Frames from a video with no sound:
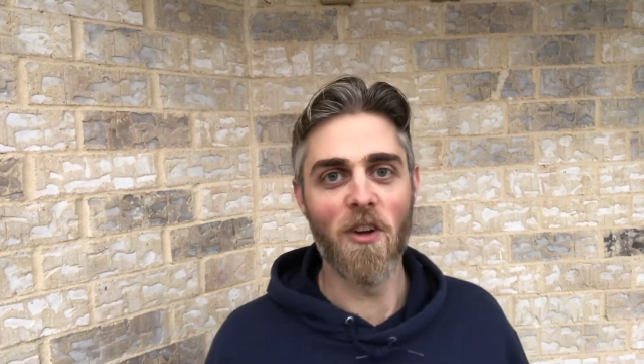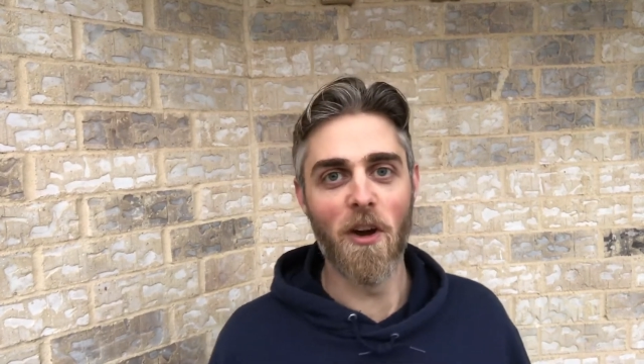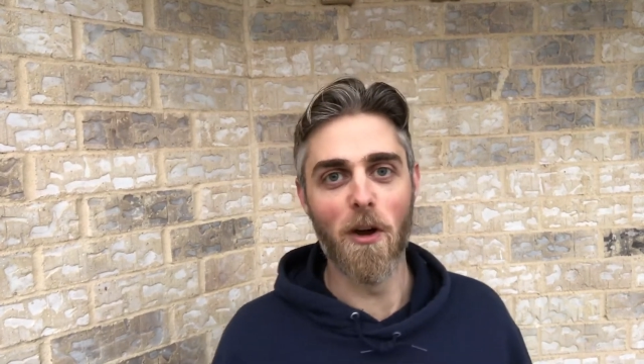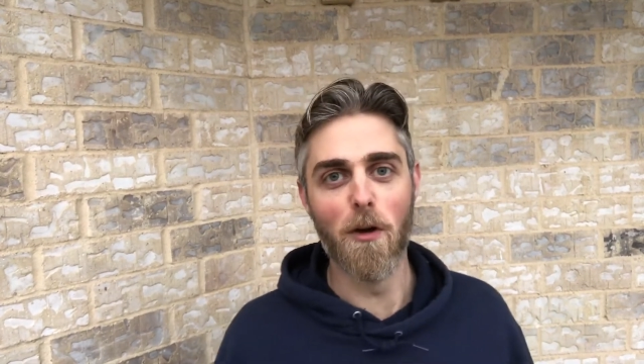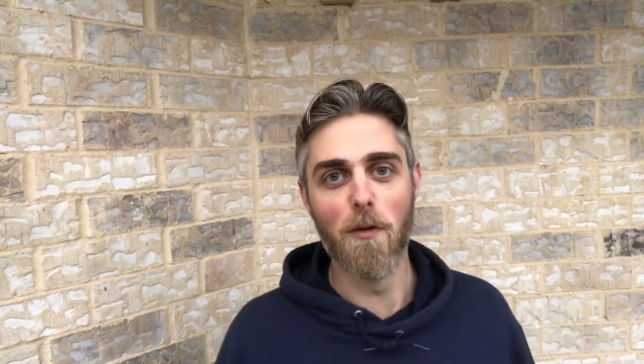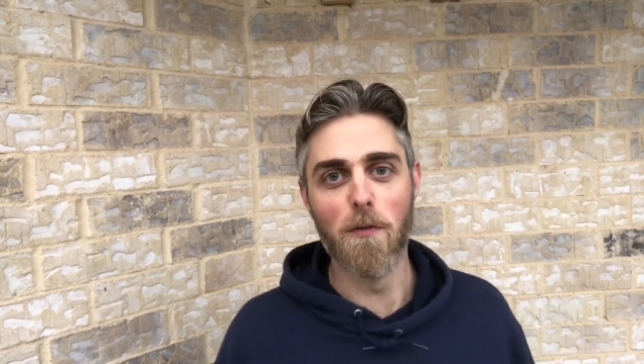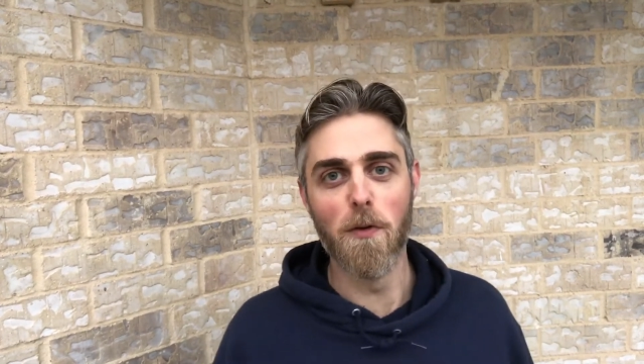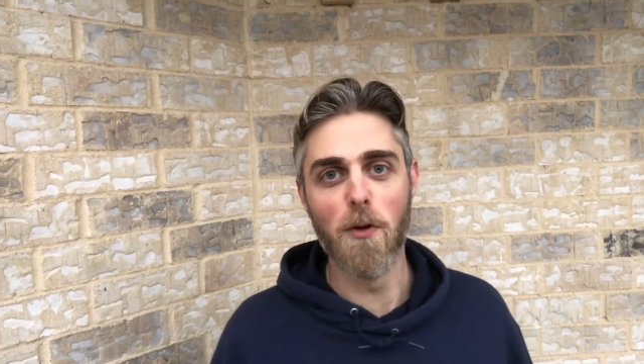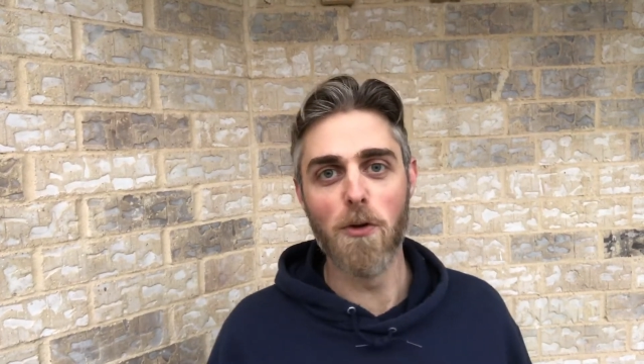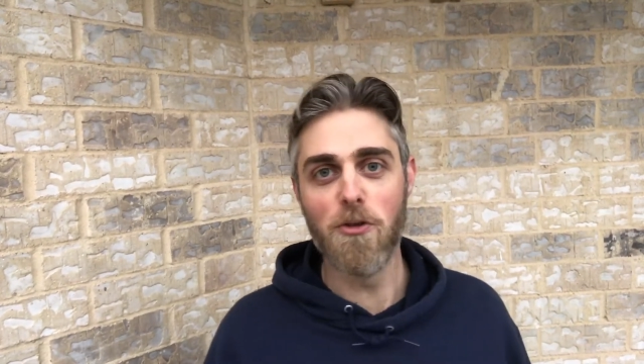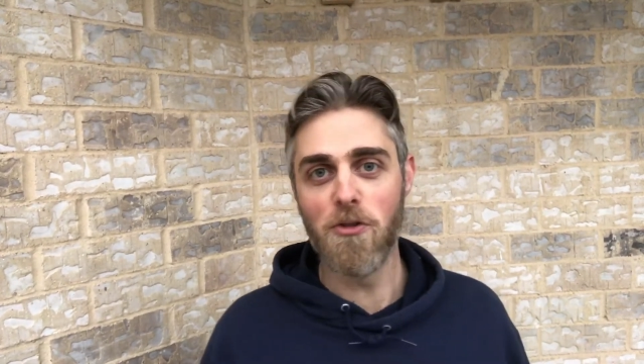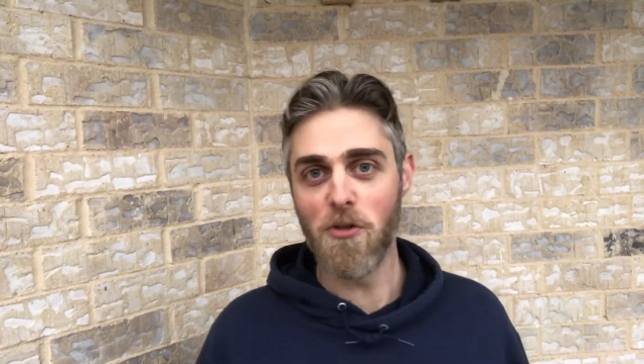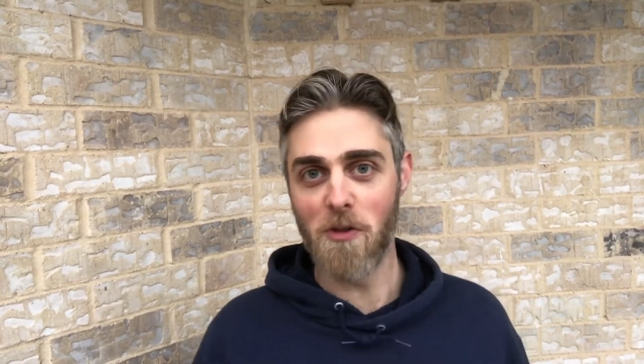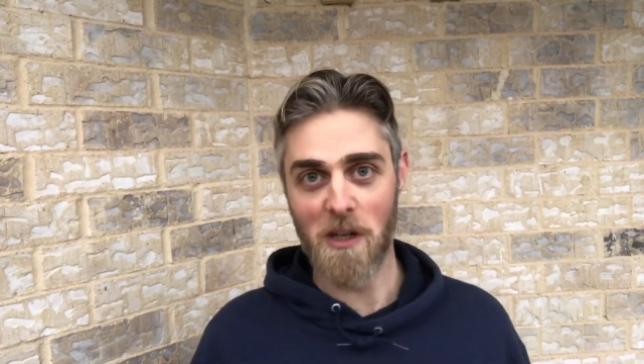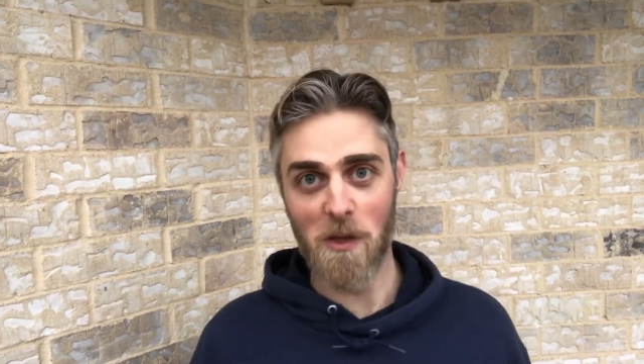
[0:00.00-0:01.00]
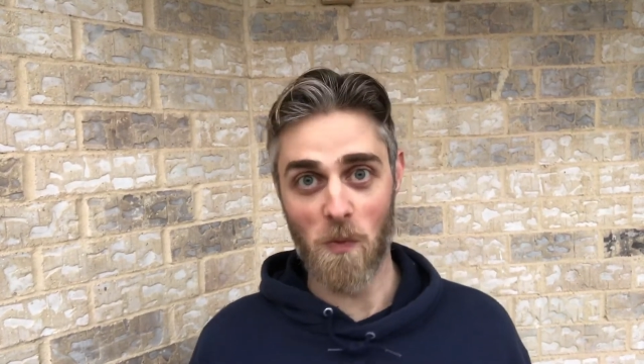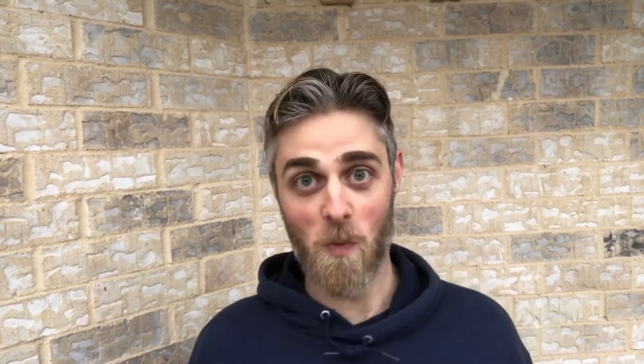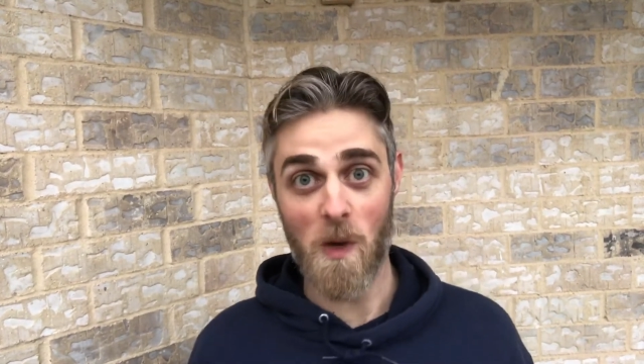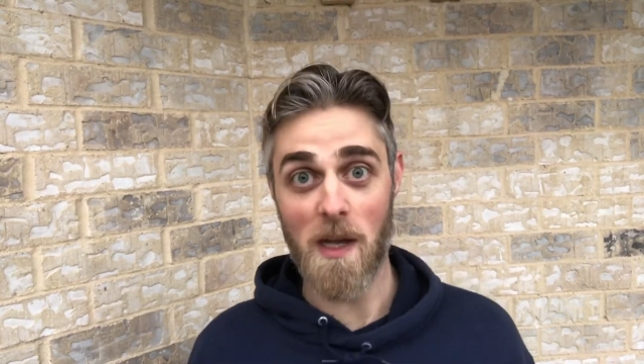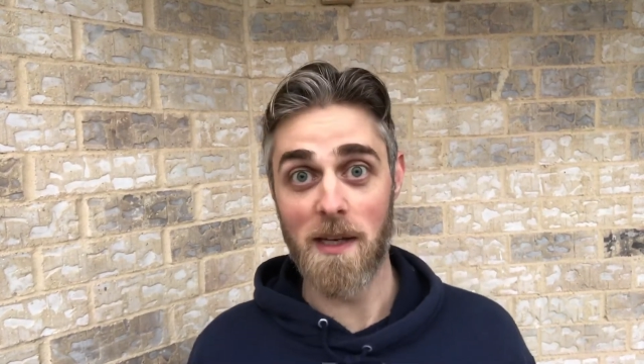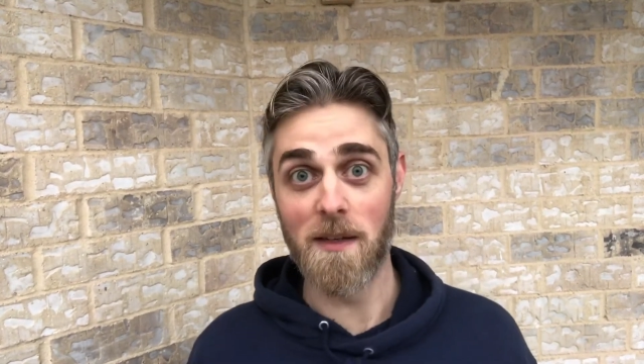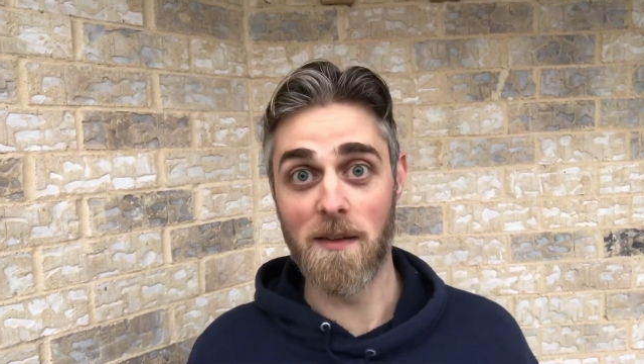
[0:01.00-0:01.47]
of who's shooting
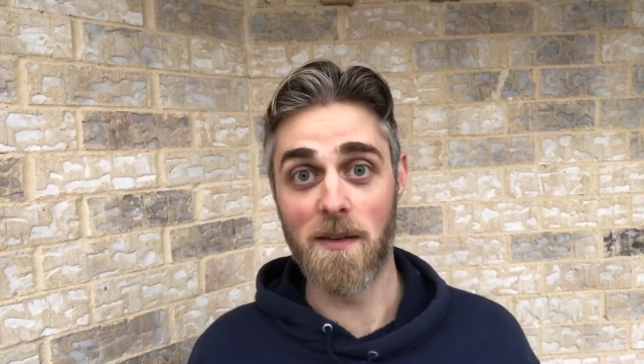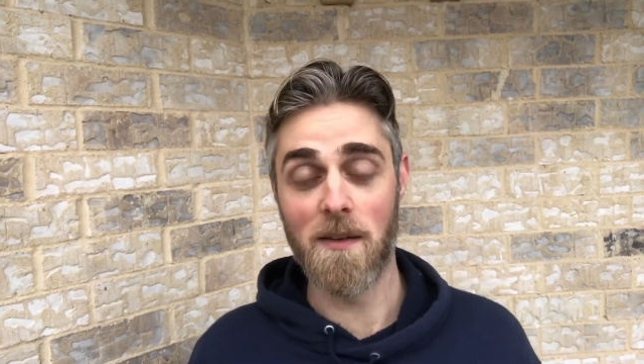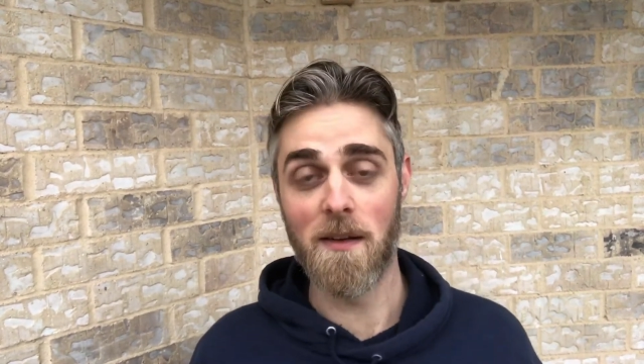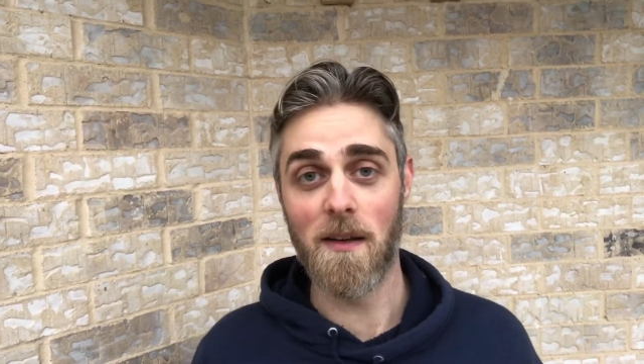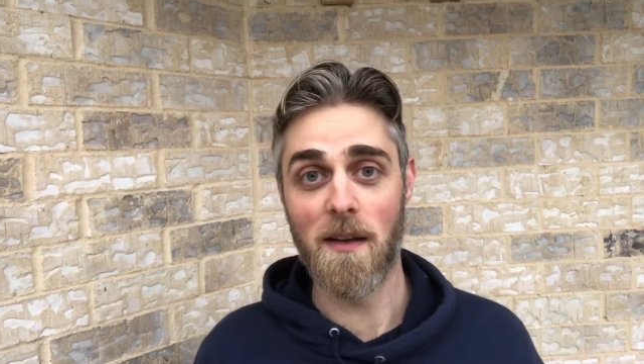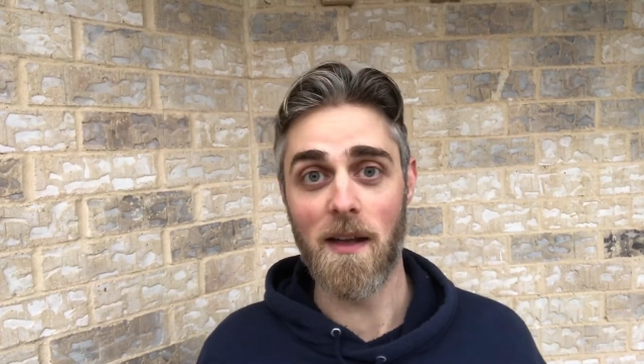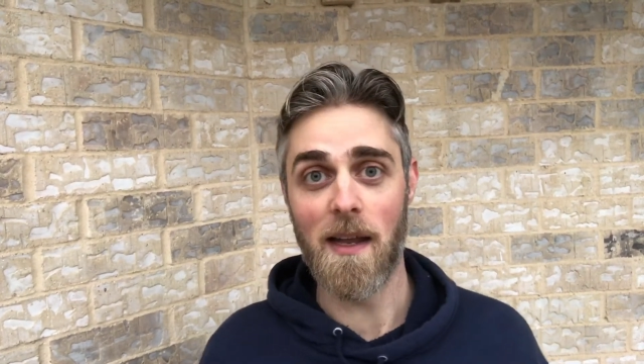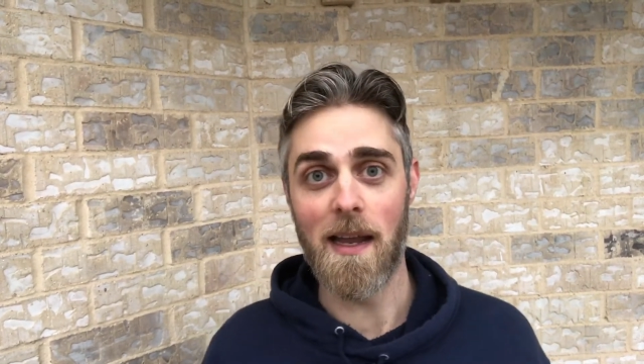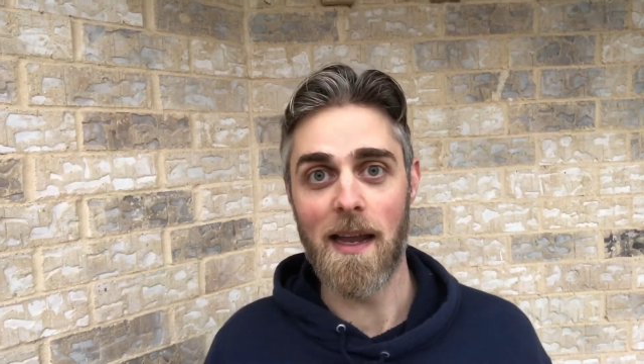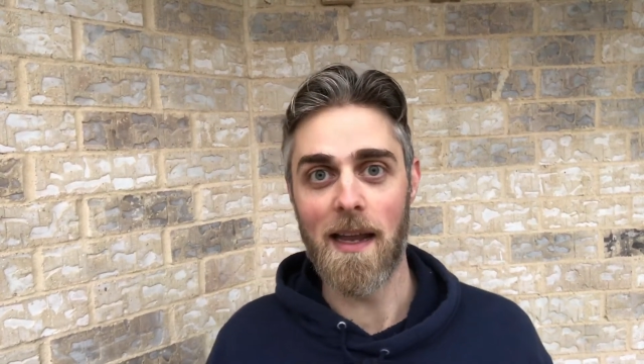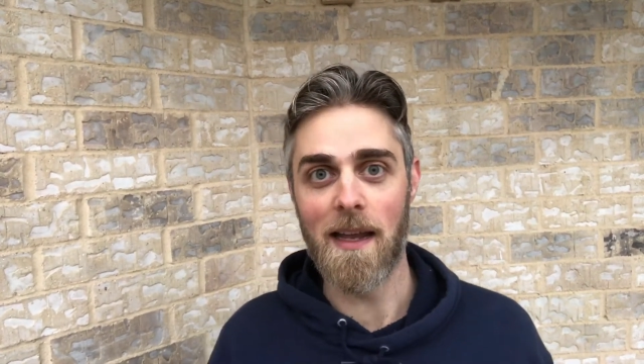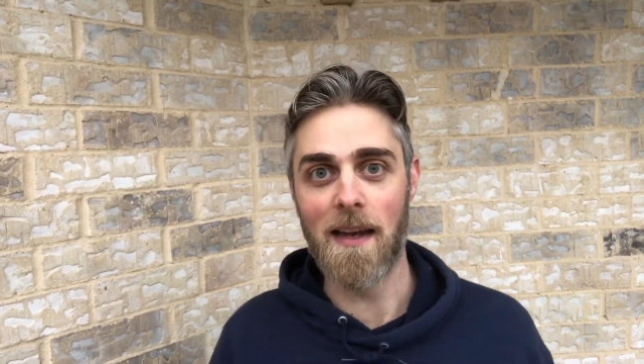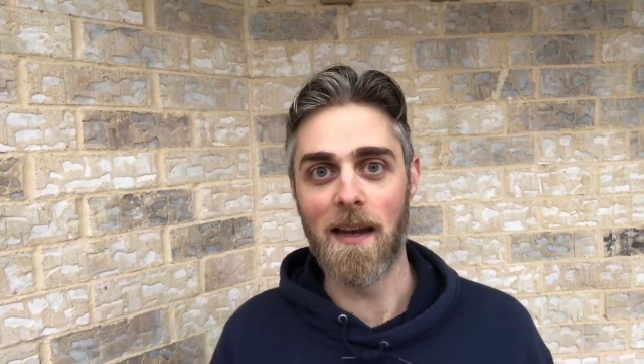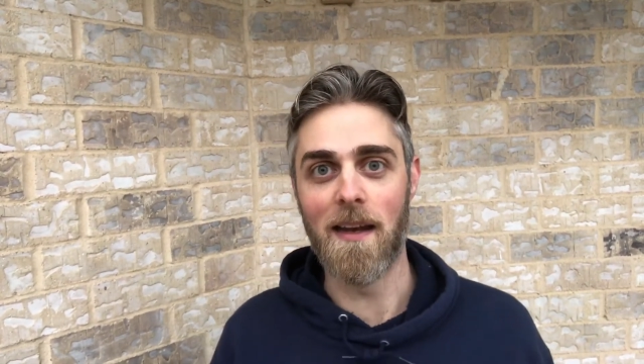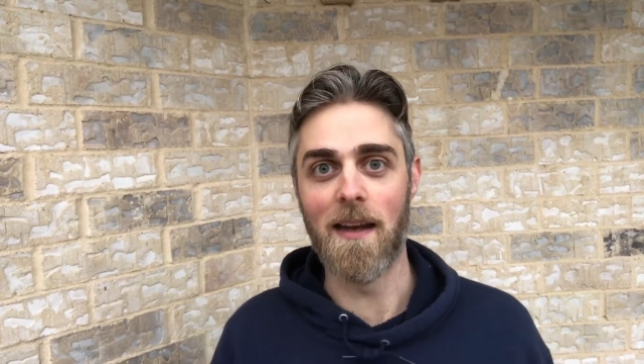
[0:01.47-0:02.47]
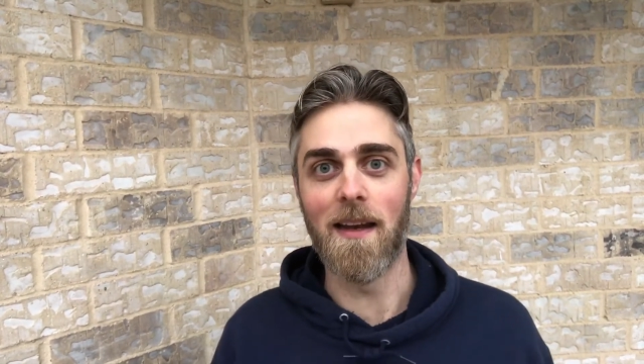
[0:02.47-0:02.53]
what, and